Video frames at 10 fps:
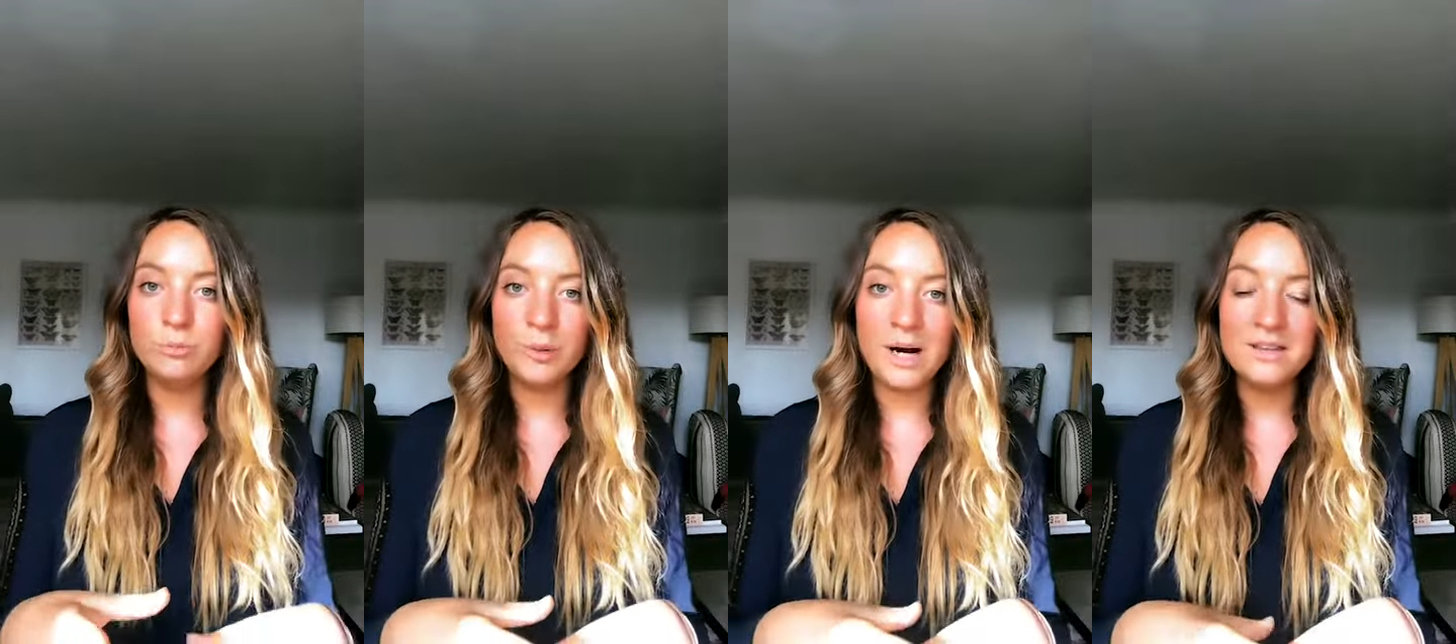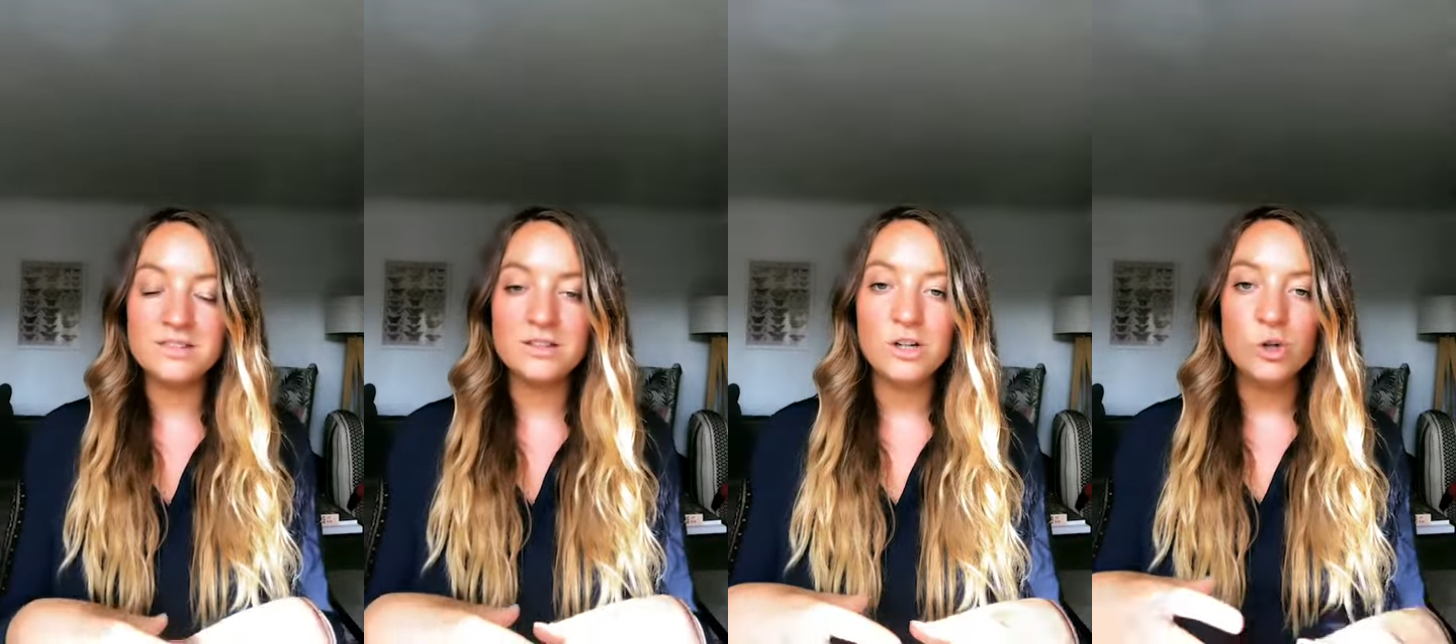
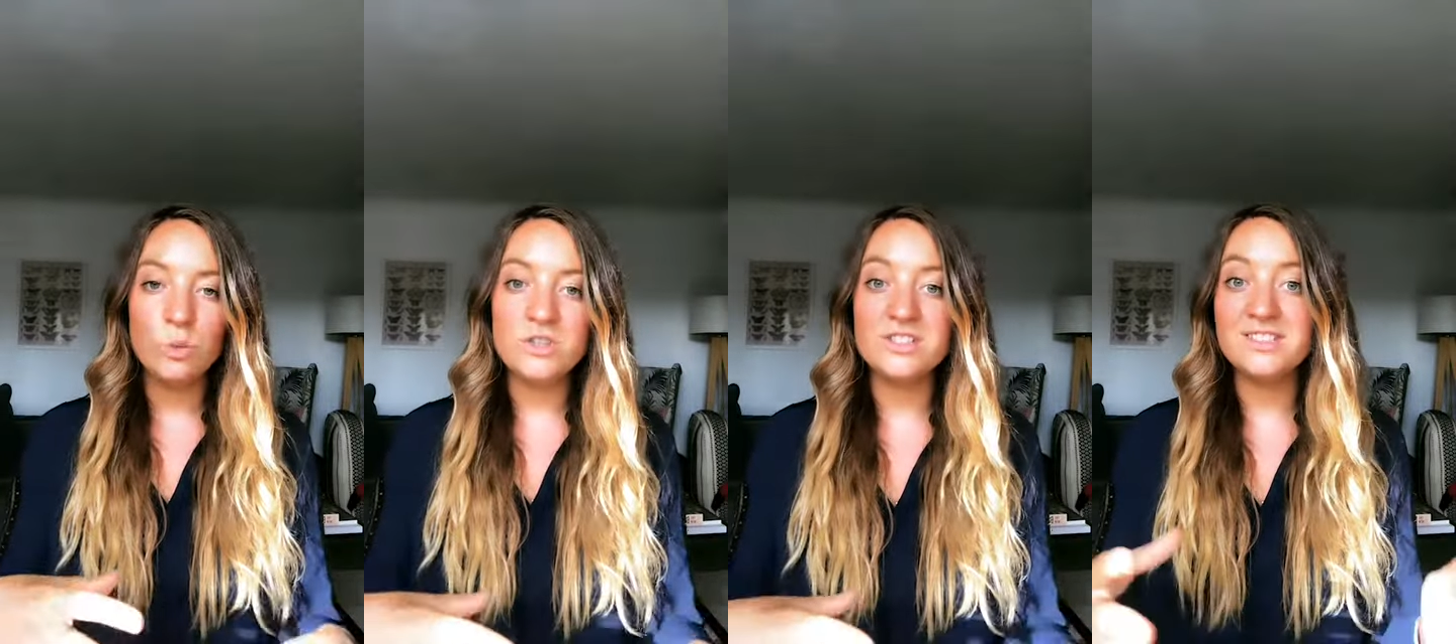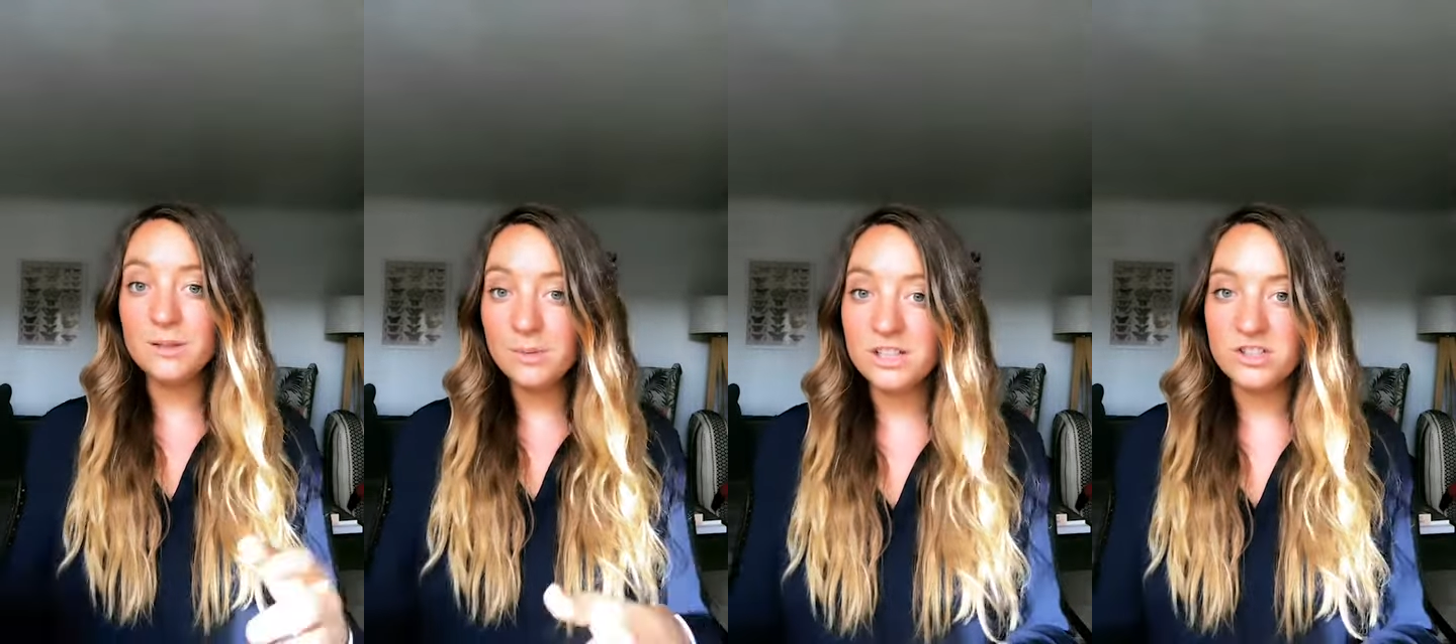brands which is
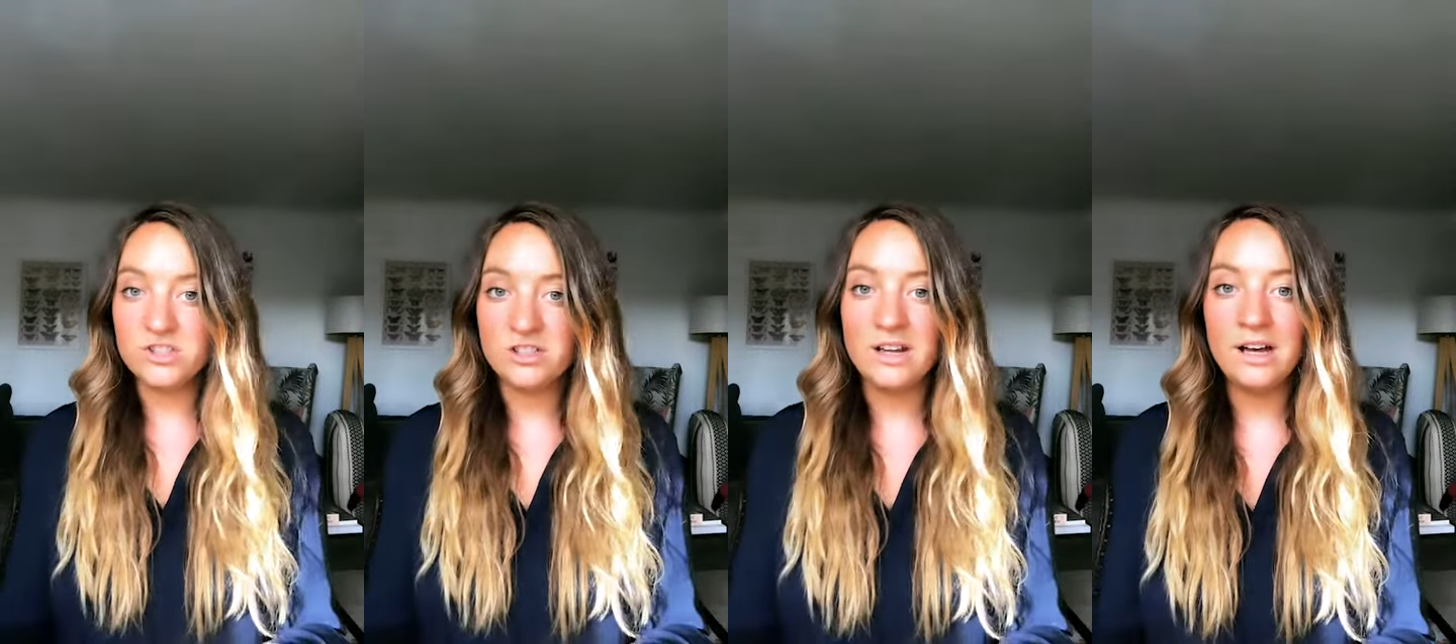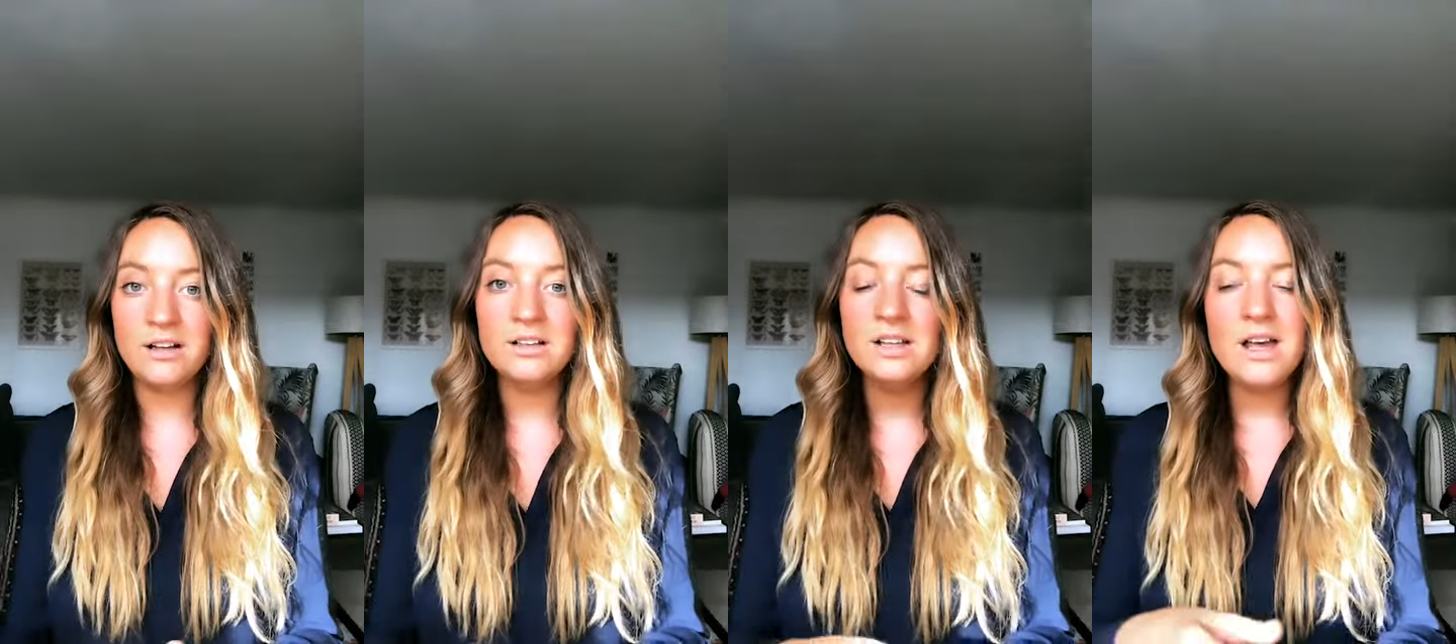similar to Chanel.